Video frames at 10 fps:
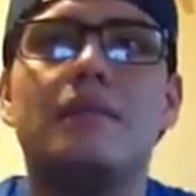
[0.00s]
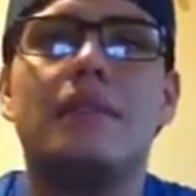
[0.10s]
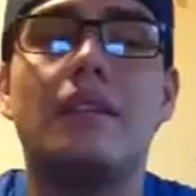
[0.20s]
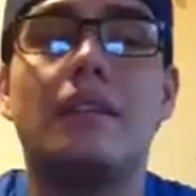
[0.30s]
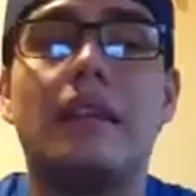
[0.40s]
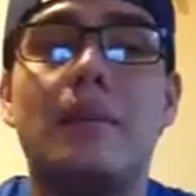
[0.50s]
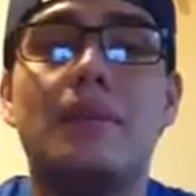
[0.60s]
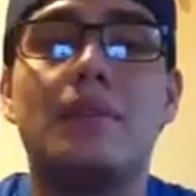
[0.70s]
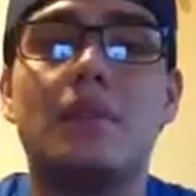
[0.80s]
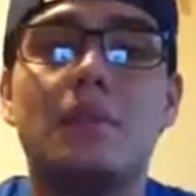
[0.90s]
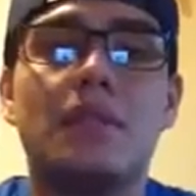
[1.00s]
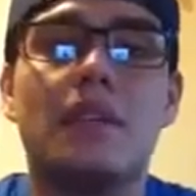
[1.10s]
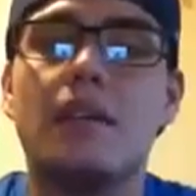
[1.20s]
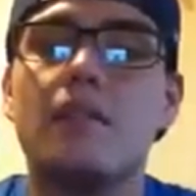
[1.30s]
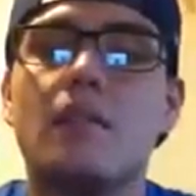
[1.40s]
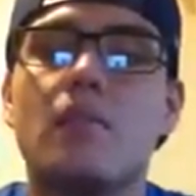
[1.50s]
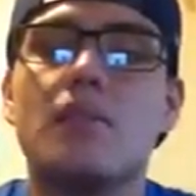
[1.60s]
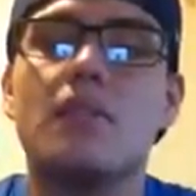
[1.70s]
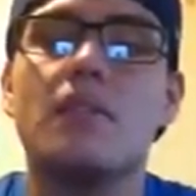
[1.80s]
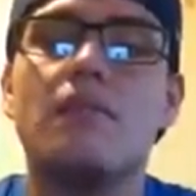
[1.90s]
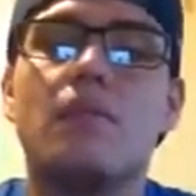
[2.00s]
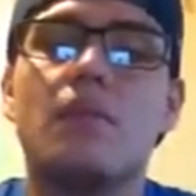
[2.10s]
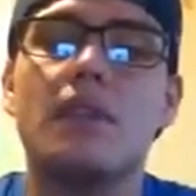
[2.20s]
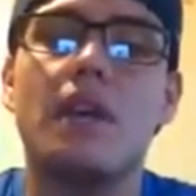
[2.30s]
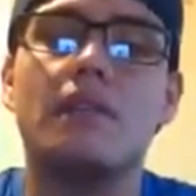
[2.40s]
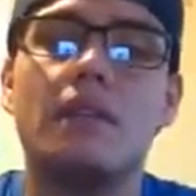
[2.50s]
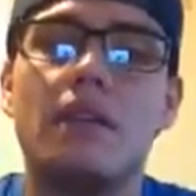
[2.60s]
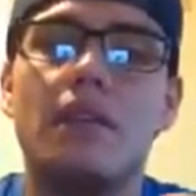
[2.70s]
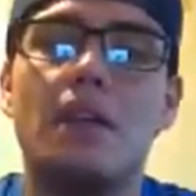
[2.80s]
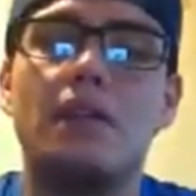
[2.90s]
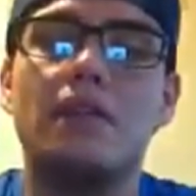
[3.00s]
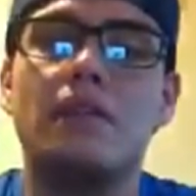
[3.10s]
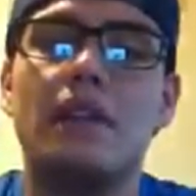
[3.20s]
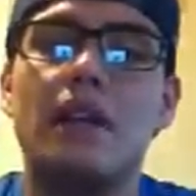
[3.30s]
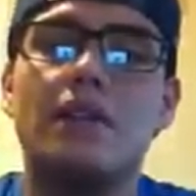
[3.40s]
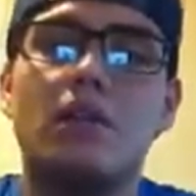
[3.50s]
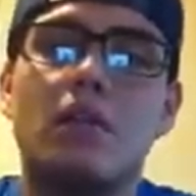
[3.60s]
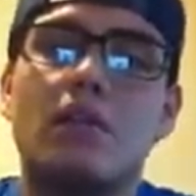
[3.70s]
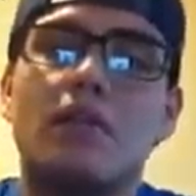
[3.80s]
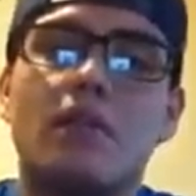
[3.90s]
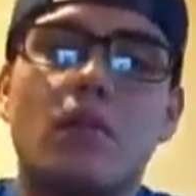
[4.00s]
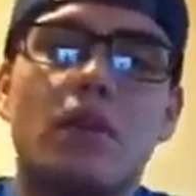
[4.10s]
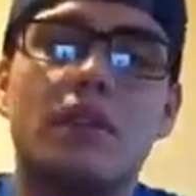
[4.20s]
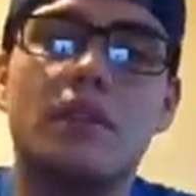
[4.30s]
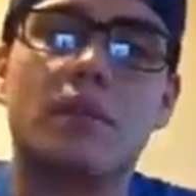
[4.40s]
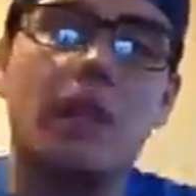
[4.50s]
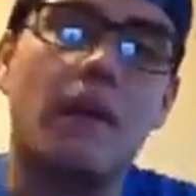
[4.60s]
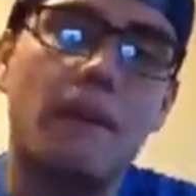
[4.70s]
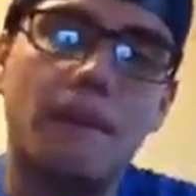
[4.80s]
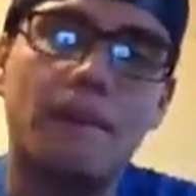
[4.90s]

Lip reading: I think layman's terms is that there wasn't enough force acting on the outside of the glass in order for the water to spill out.